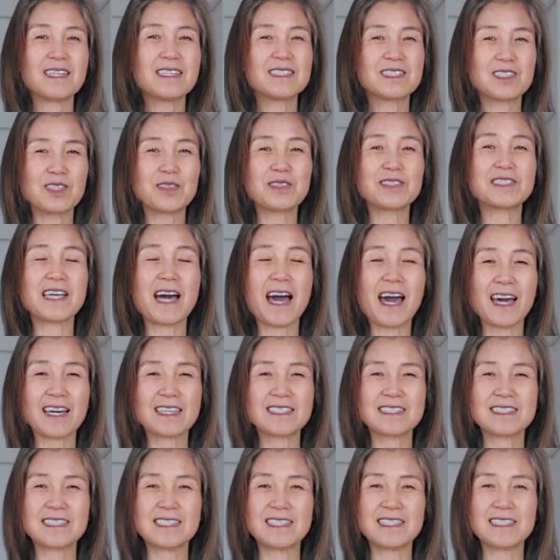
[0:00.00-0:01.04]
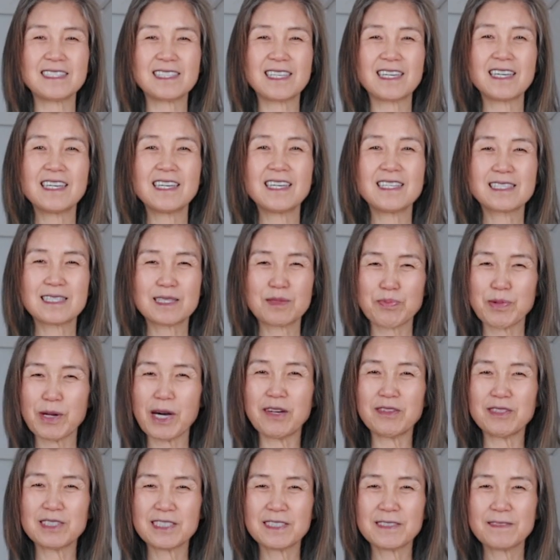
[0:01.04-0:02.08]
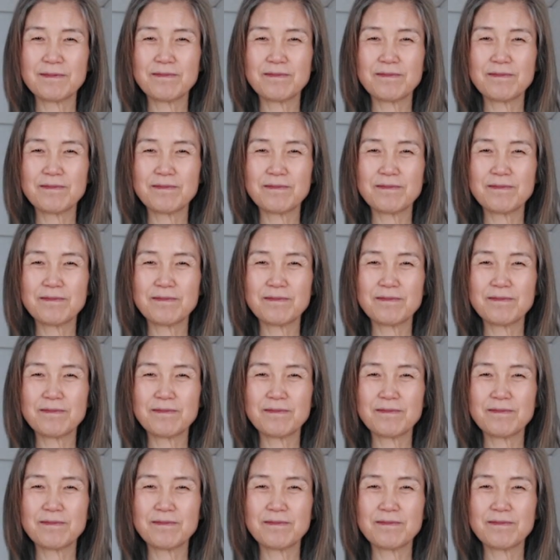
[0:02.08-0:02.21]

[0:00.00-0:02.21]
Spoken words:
So it's excellent sprout.